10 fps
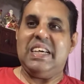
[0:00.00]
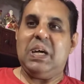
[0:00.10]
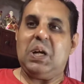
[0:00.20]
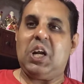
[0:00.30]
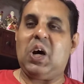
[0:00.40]

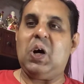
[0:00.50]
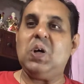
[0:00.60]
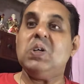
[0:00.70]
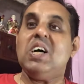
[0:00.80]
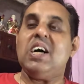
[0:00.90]

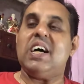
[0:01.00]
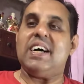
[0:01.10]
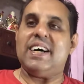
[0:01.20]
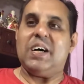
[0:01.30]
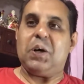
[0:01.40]
Now,
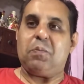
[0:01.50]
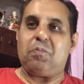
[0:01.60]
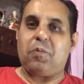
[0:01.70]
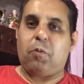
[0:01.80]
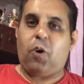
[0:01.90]

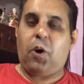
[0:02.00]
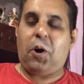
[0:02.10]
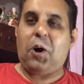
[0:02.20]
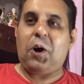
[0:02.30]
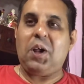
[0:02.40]

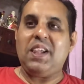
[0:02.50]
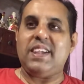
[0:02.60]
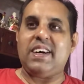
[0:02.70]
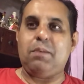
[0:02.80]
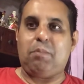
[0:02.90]
all
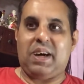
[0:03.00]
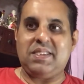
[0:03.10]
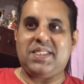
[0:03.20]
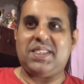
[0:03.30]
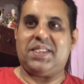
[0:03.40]
the
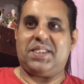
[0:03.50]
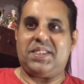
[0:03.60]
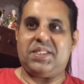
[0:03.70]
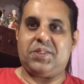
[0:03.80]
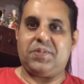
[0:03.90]

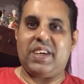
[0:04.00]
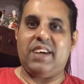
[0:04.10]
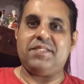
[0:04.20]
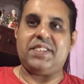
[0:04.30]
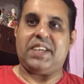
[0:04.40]
masters we
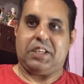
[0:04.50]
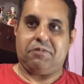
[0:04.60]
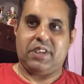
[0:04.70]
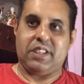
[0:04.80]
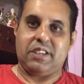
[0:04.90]
have seen,
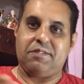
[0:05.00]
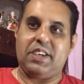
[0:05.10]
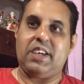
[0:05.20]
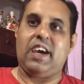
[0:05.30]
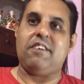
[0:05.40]
whether we
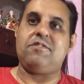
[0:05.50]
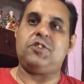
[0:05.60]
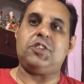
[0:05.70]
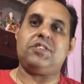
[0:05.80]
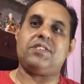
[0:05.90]
have
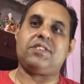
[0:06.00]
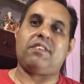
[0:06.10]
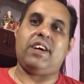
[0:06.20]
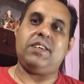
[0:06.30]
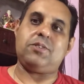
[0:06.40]
Jesus
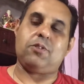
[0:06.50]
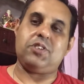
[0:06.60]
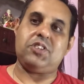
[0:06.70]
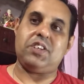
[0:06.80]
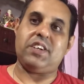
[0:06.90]
Christ or
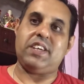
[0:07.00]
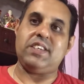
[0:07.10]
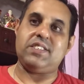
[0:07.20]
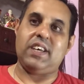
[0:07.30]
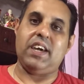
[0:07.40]
Shirdi
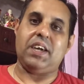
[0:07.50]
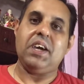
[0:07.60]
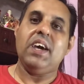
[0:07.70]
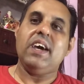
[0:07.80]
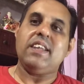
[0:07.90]
Sai,
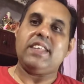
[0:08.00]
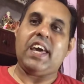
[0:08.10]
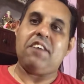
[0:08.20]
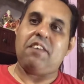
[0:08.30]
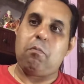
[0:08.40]
they
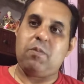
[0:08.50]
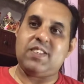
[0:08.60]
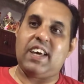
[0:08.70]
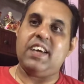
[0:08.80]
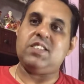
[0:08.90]
have
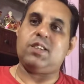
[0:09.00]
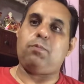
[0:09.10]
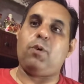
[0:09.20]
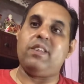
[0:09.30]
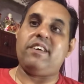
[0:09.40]
emphasized
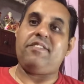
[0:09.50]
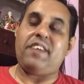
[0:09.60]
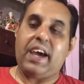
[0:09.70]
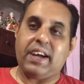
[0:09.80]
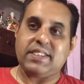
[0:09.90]
upon the
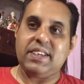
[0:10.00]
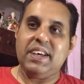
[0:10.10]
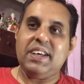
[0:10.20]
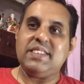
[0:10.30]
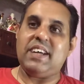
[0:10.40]
fact
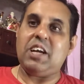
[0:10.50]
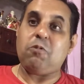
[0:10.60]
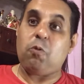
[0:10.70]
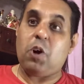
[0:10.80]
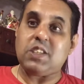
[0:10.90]
that
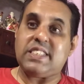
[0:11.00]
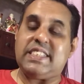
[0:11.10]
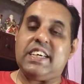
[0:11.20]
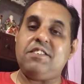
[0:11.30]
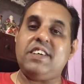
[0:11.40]

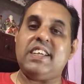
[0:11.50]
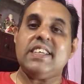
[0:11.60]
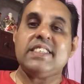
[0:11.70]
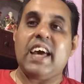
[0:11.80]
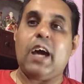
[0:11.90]
whatever
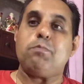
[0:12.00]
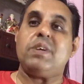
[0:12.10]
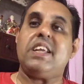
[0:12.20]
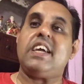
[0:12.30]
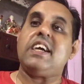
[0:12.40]
is
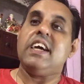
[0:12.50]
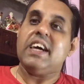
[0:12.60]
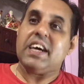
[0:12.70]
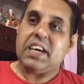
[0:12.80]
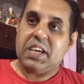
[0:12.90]
happening
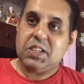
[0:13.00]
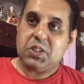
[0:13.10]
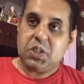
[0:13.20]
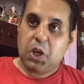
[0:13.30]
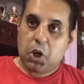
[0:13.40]
is
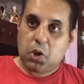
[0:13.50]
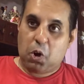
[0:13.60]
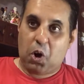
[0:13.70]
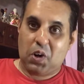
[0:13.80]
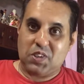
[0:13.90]

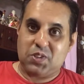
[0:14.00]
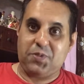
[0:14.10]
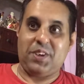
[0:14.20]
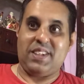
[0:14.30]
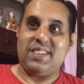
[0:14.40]
God's
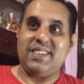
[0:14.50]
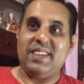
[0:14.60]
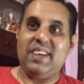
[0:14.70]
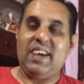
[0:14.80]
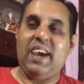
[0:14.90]
will.
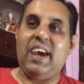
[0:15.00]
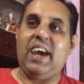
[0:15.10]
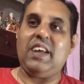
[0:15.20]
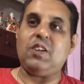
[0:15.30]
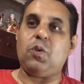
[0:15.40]

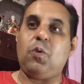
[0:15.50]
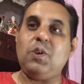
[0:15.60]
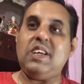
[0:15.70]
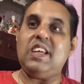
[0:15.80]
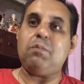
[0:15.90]
And
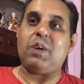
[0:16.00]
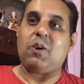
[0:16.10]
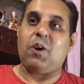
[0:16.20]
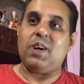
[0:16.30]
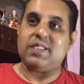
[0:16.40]
only
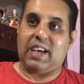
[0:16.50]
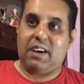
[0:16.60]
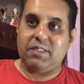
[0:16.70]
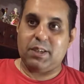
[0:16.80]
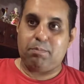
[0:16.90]
because
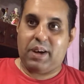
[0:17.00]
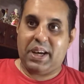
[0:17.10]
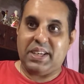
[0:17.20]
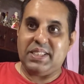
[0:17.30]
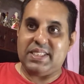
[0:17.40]
our
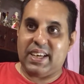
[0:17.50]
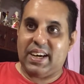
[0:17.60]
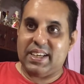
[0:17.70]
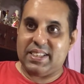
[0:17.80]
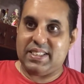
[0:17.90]
minds
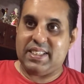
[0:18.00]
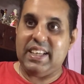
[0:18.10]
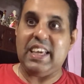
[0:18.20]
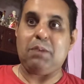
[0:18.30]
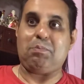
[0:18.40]
are
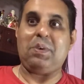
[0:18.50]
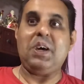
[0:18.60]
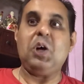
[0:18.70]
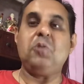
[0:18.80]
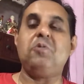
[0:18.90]
asleep,
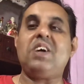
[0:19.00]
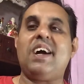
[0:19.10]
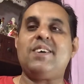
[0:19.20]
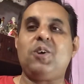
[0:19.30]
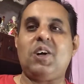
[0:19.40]
we are
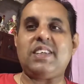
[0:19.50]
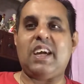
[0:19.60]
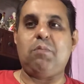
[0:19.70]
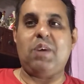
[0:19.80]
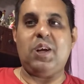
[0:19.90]
not
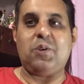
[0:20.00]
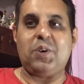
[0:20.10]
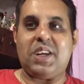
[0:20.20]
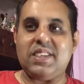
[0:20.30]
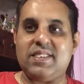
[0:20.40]
able to
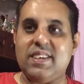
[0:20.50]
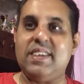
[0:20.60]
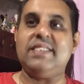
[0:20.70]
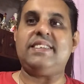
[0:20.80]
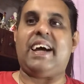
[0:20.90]

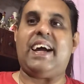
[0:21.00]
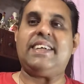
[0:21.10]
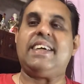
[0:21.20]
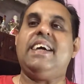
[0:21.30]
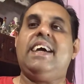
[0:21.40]
discern that,
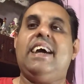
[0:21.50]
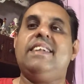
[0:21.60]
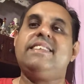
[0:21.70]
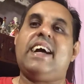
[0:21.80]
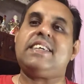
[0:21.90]

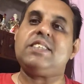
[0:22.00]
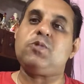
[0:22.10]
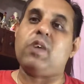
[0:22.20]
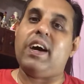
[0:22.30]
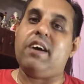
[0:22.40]
and that is
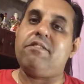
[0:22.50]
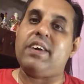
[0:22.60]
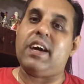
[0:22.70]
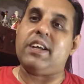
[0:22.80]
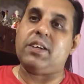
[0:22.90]
why we
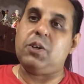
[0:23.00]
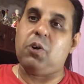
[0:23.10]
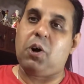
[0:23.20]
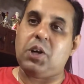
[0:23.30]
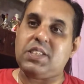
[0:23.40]
are
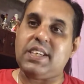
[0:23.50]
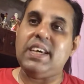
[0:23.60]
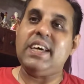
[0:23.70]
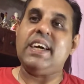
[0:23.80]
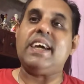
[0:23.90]
not
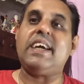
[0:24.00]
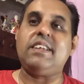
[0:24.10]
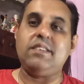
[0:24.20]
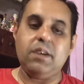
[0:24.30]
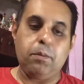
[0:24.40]

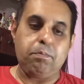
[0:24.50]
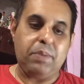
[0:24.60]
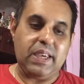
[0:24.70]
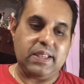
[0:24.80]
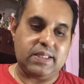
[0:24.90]
in
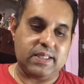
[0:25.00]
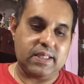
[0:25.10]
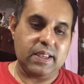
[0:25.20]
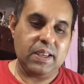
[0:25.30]
peace.